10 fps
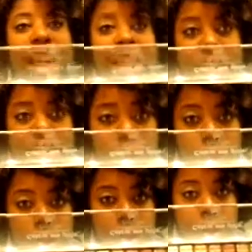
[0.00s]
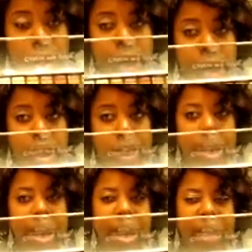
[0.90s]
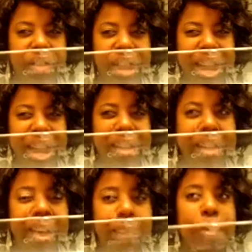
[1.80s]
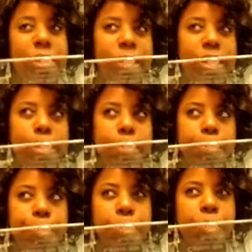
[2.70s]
They had the neutral one, and they had like maybe